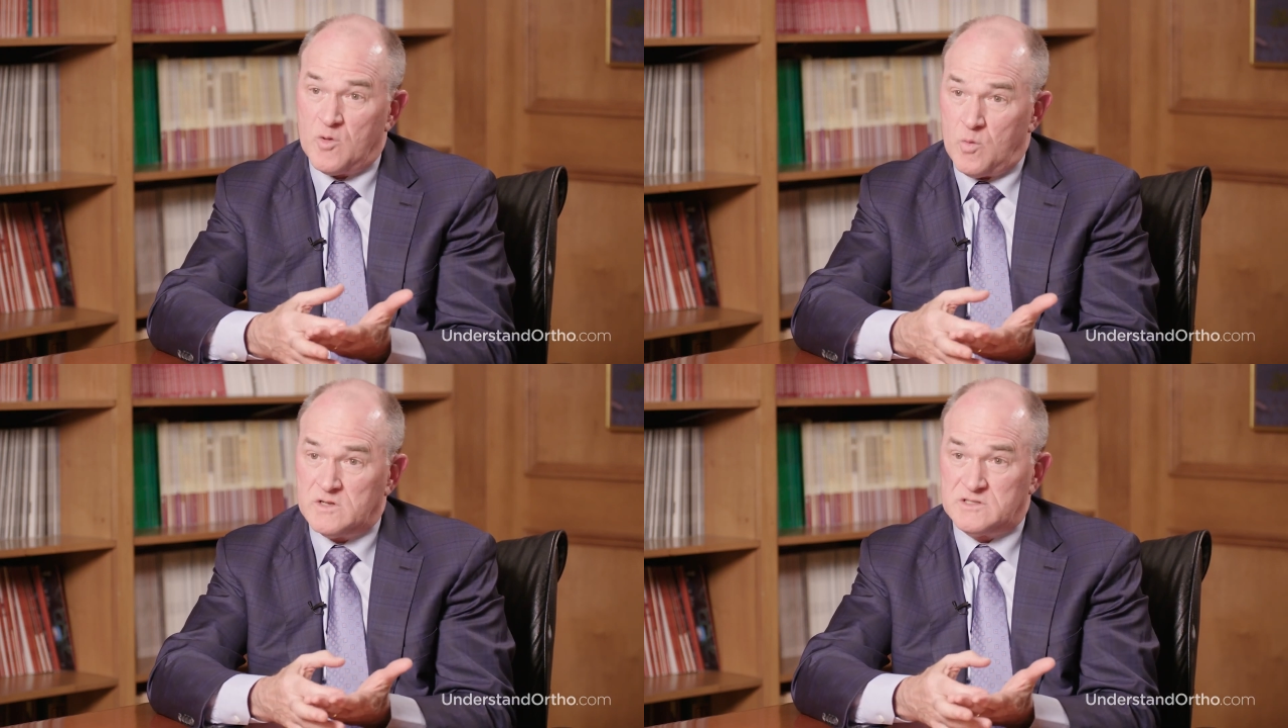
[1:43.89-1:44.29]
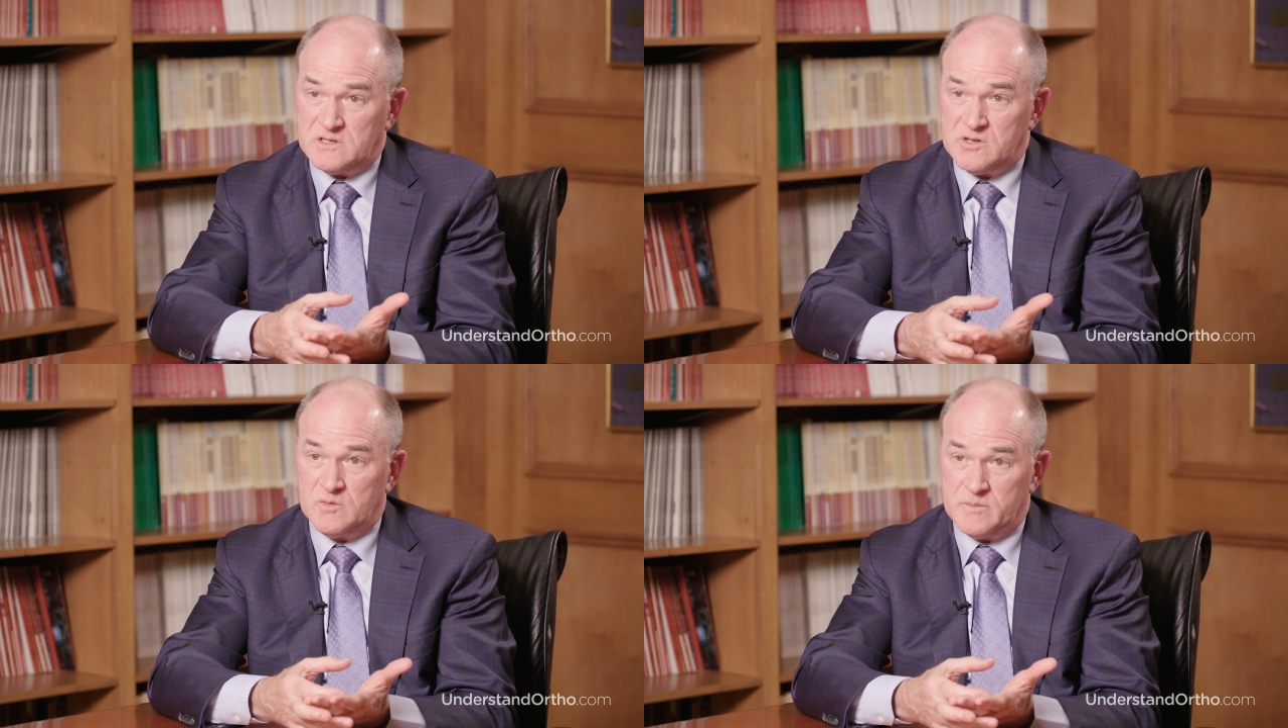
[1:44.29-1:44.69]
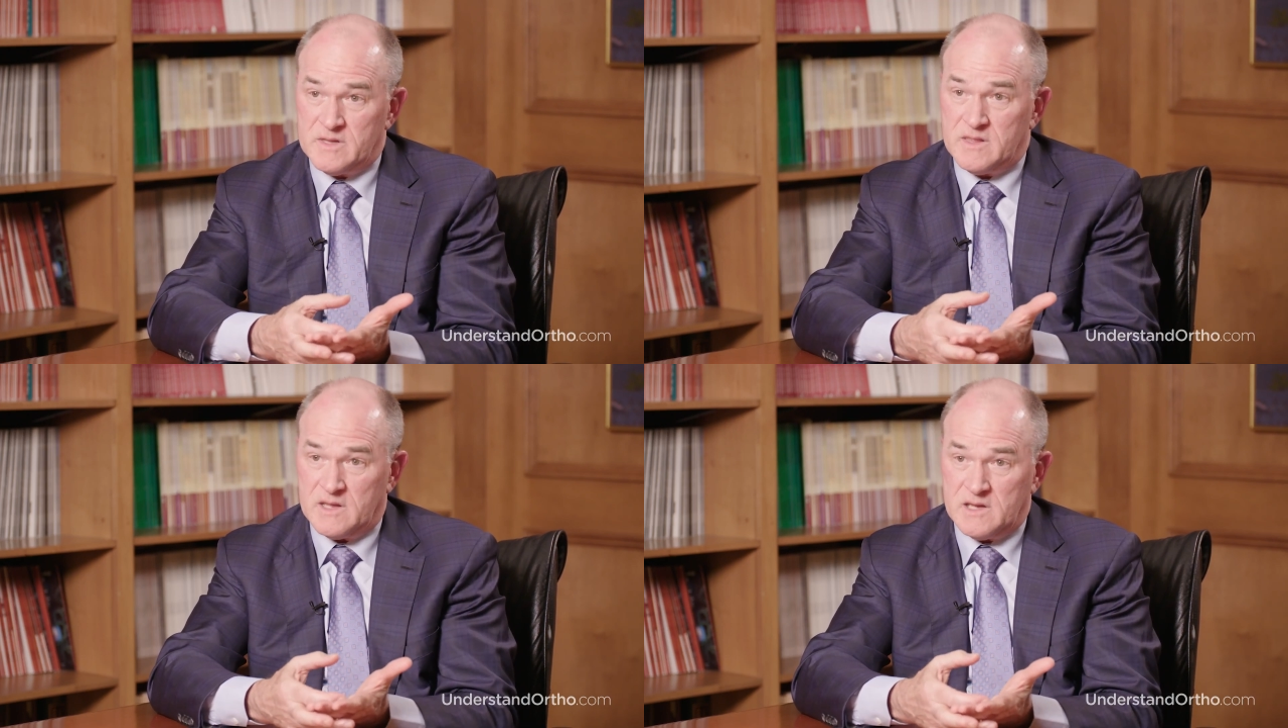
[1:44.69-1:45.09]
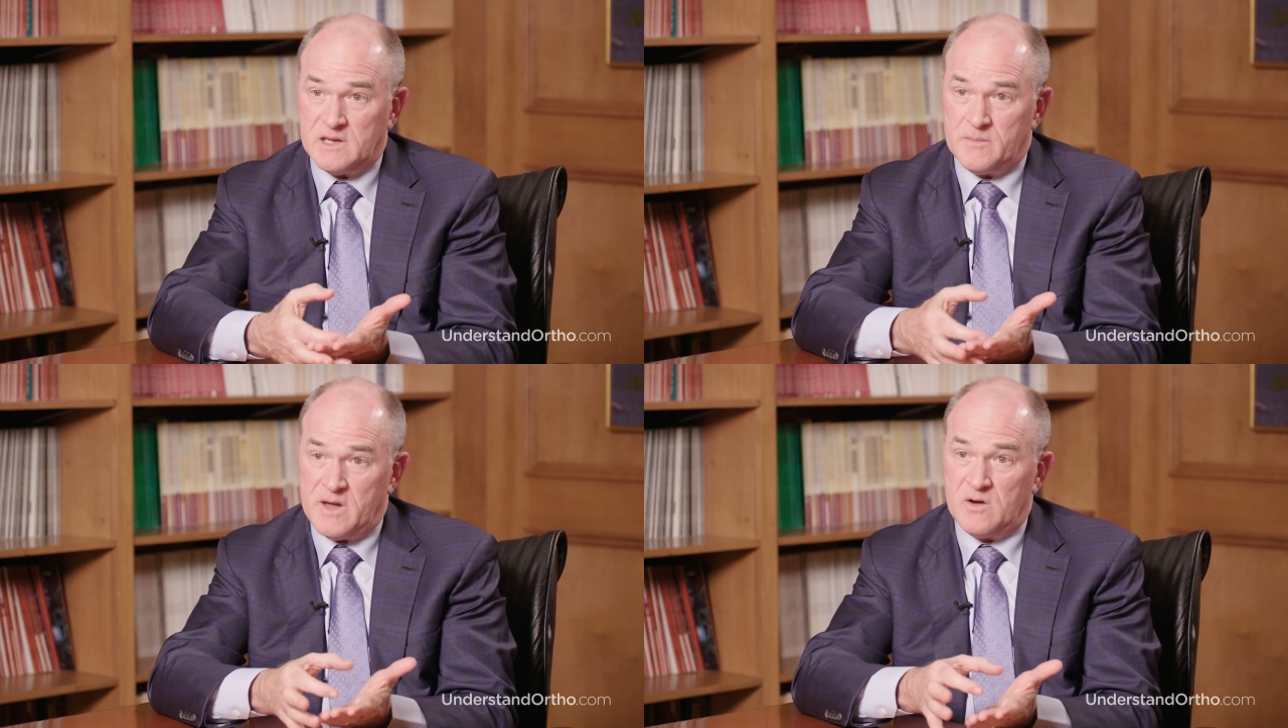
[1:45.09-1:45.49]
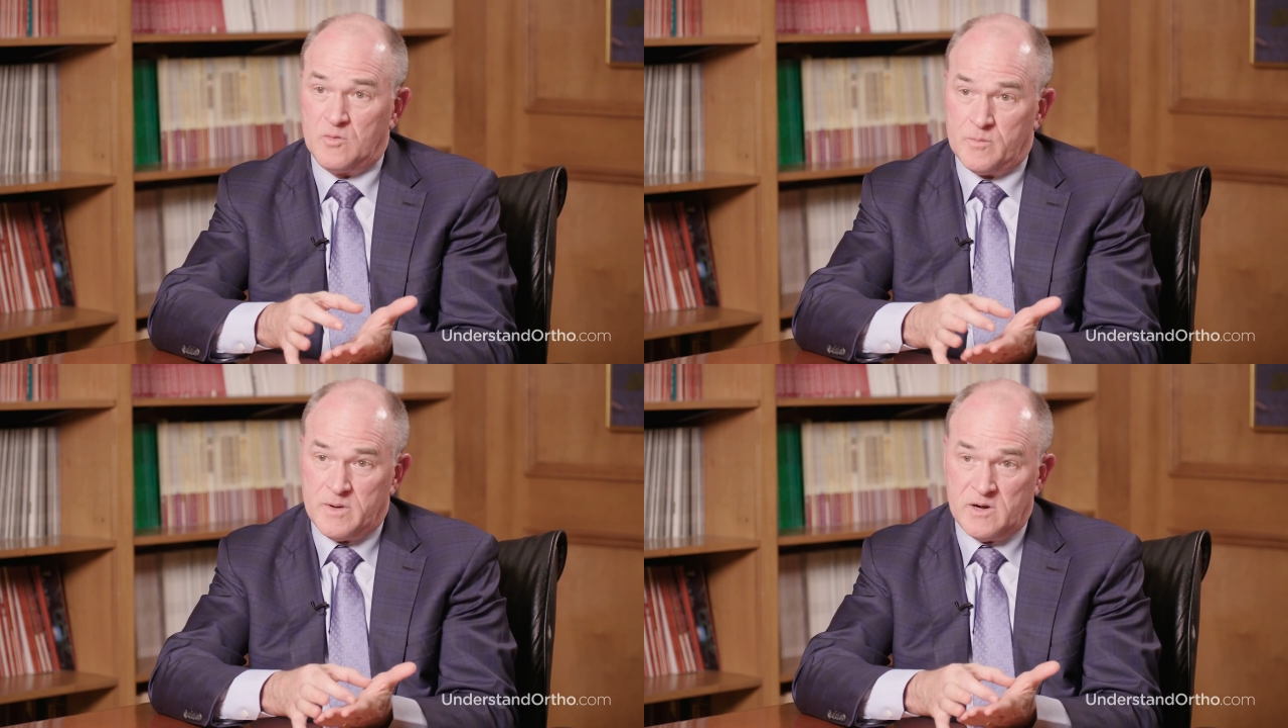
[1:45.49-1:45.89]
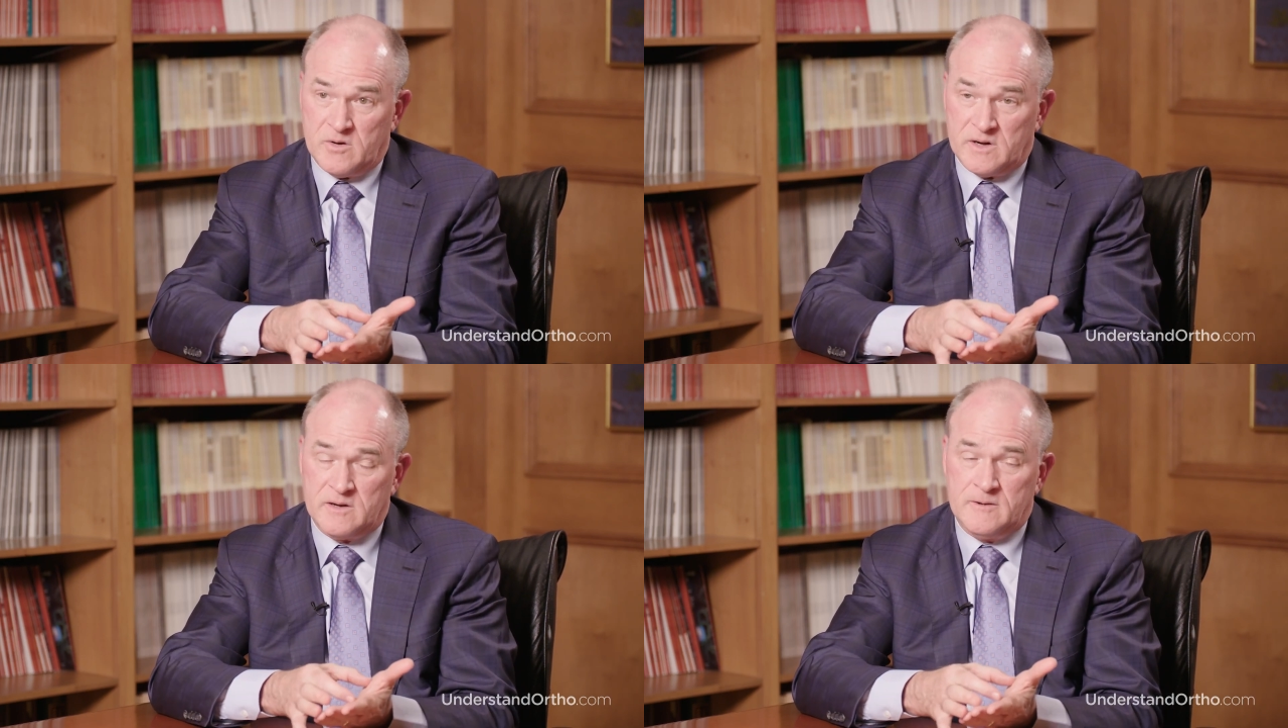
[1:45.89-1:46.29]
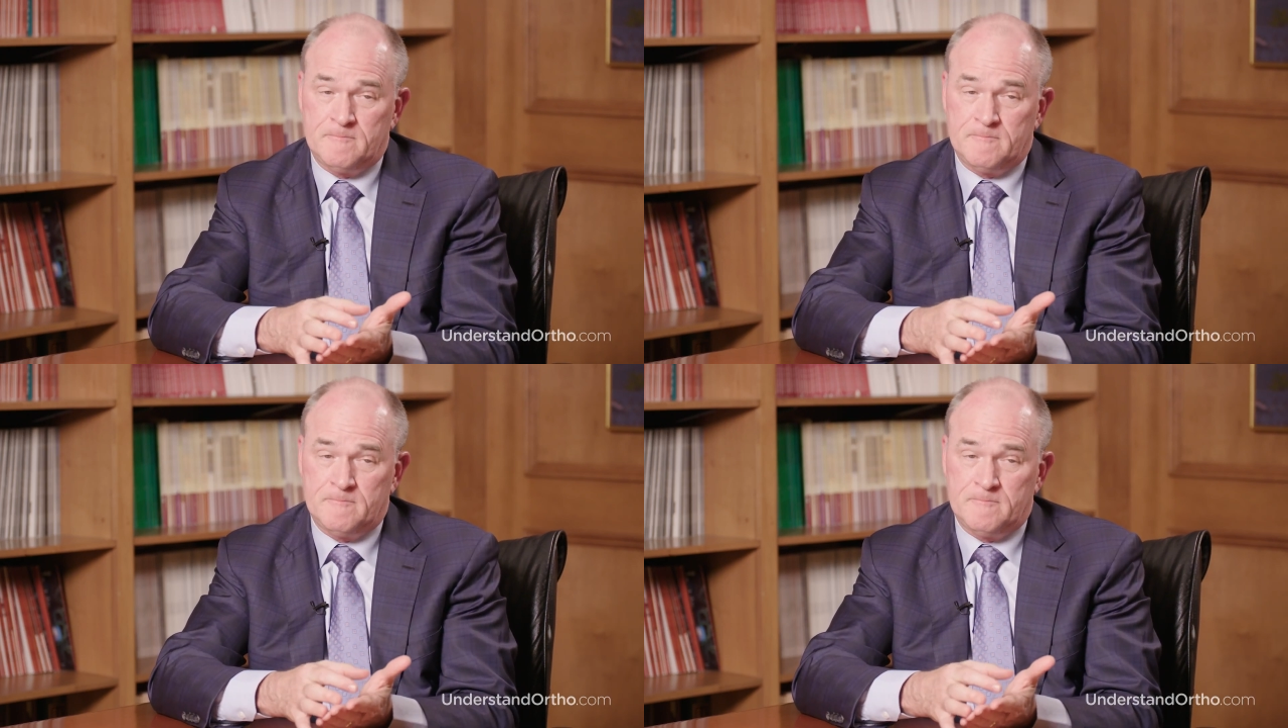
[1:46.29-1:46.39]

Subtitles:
of the ones that you would be thinking about repairing.